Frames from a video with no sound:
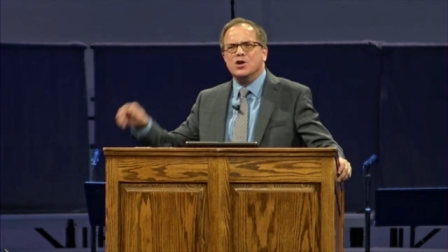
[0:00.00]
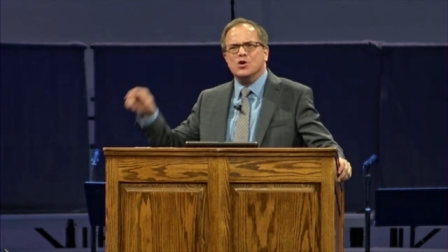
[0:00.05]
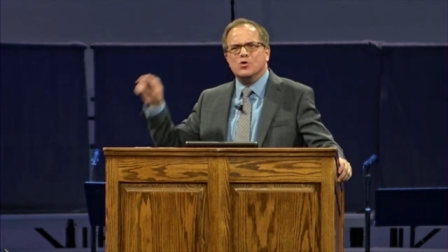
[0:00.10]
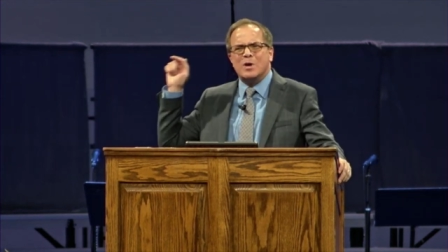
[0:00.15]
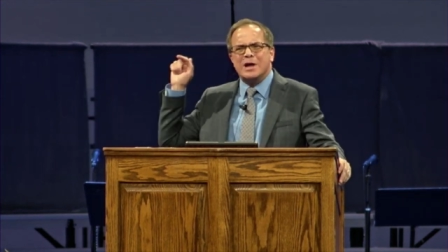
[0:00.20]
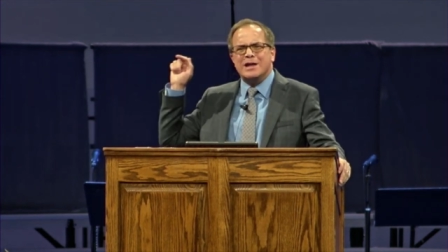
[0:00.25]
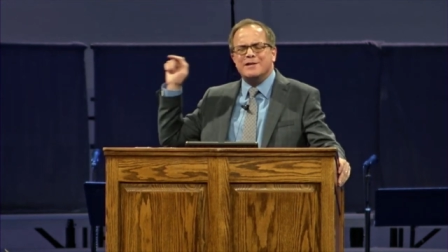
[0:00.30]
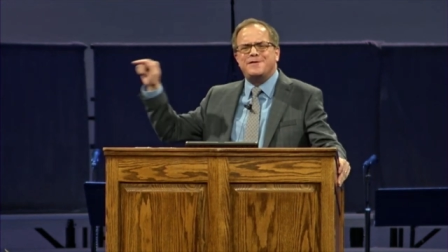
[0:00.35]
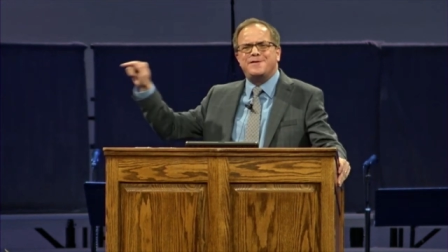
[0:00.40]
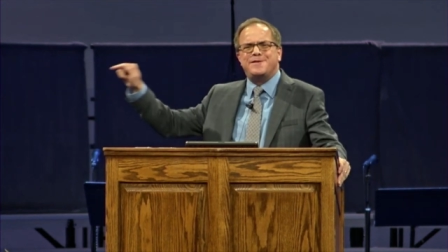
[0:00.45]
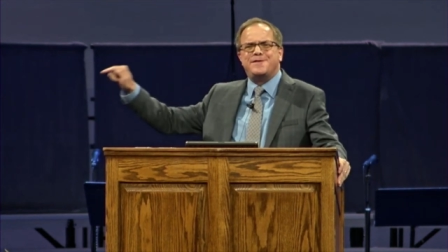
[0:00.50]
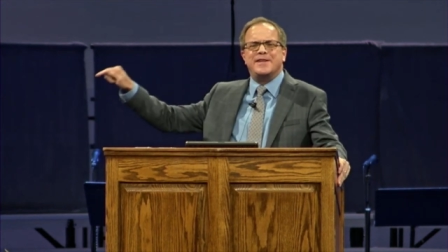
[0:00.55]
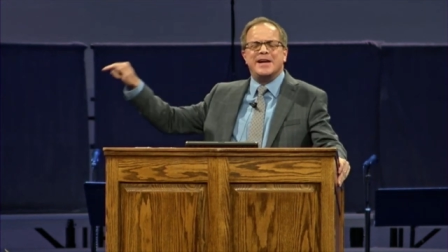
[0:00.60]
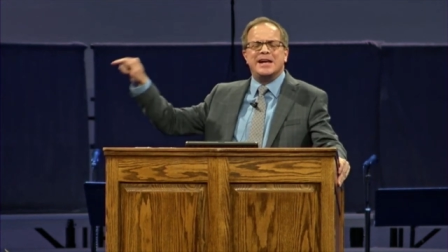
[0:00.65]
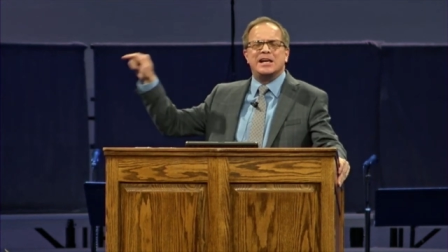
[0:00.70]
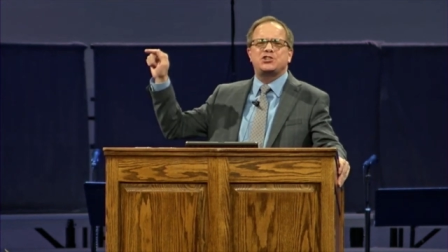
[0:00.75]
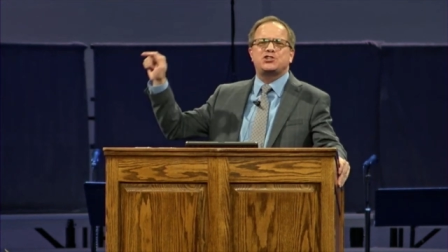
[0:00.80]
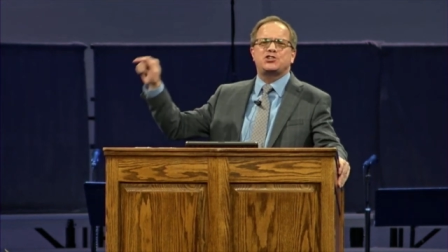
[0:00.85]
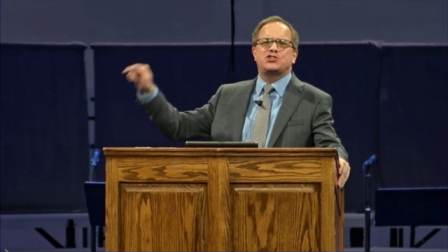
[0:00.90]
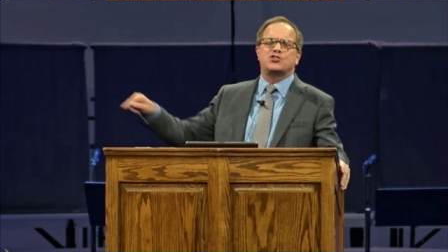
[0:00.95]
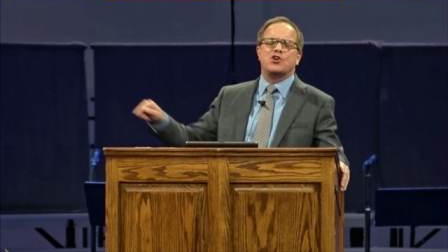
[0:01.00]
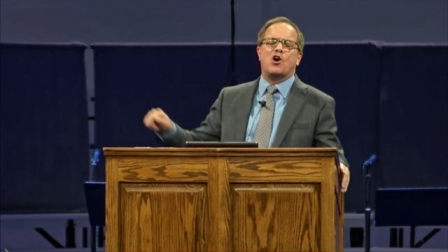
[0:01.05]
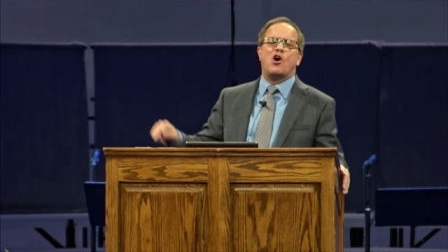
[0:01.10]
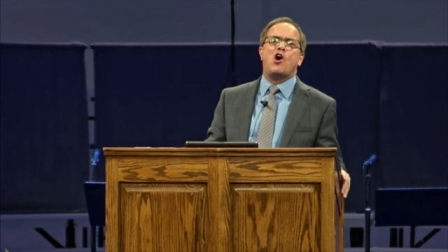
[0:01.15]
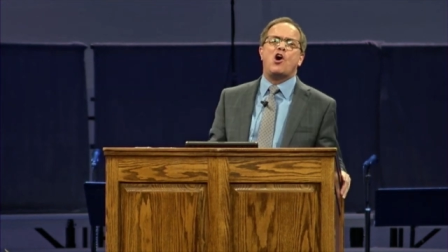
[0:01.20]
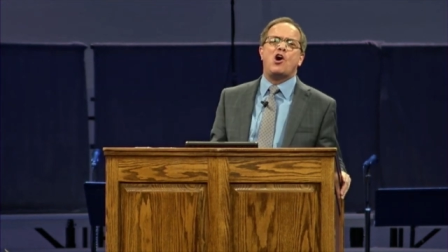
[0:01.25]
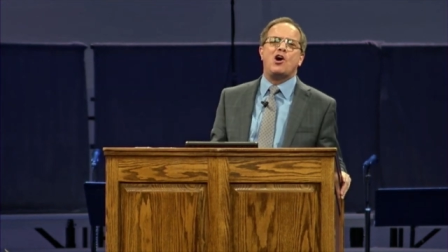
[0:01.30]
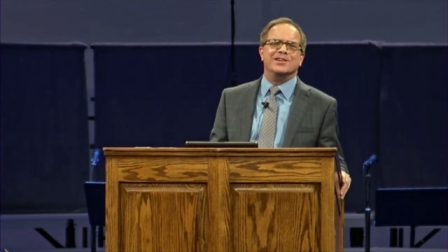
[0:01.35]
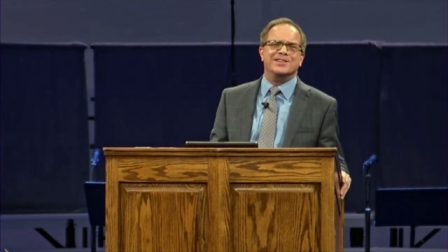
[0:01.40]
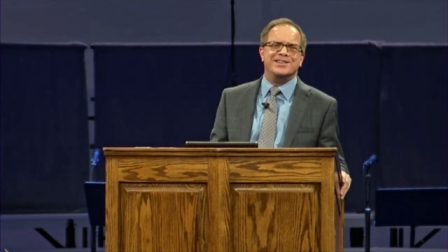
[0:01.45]
We fished
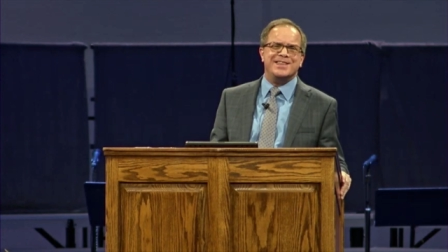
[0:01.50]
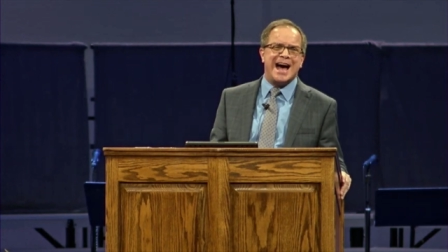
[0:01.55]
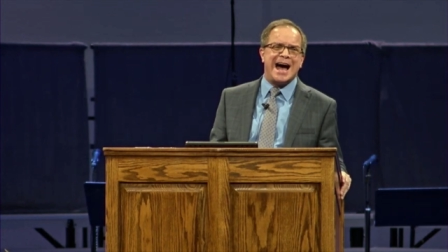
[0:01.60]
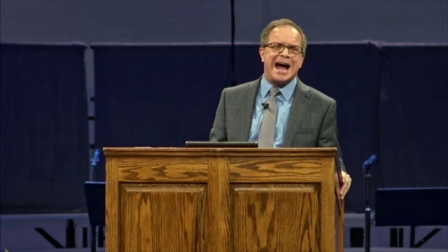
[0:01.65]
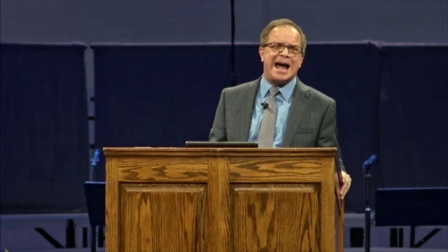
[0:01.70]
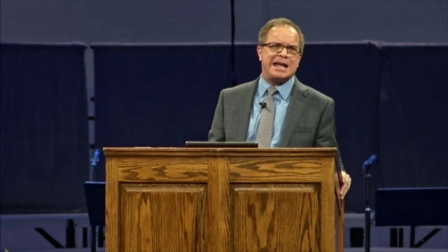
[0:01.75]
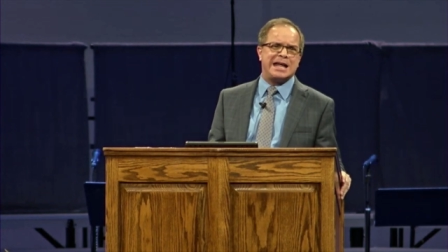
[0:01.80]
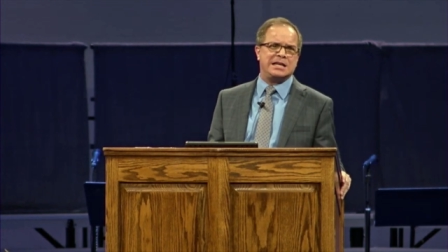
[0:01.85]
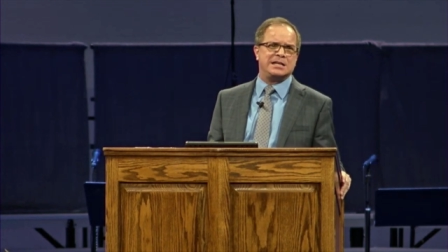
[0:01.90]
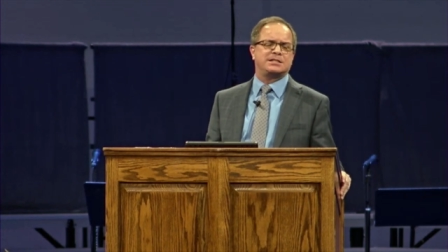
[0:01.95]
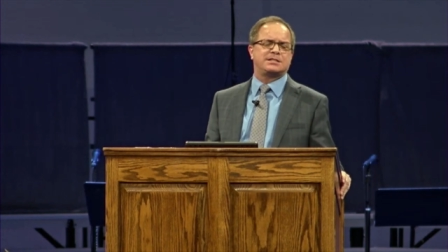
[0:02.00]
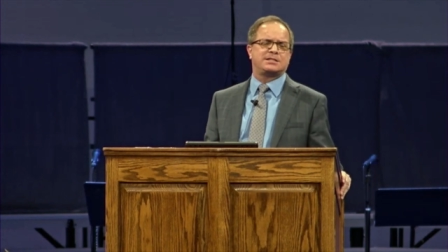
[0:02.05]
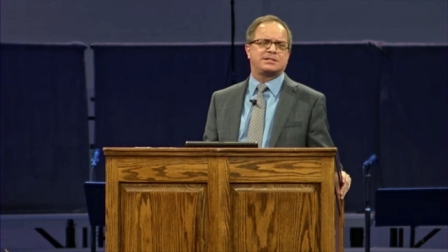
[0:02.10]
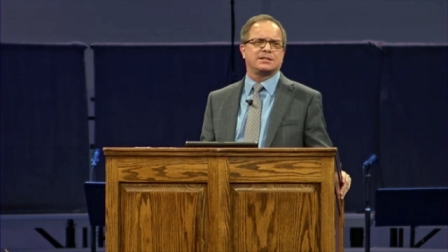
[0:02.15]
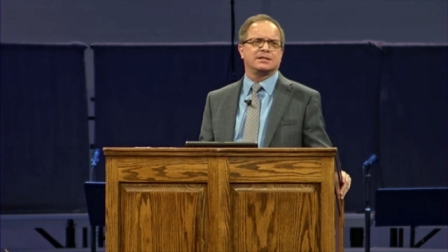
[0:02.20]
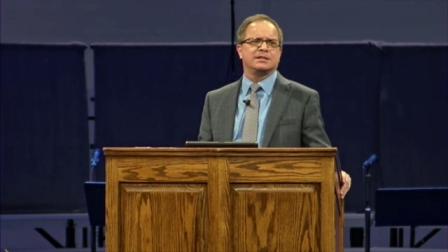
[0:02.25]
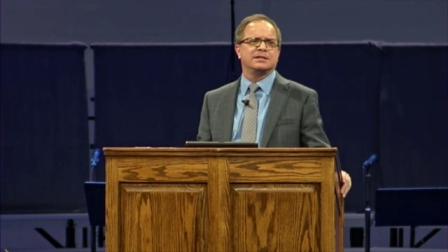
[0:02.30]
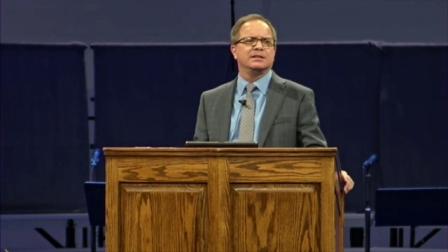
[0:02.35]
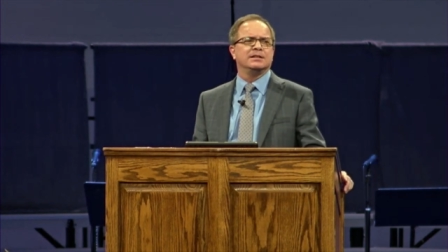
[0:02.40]
all night,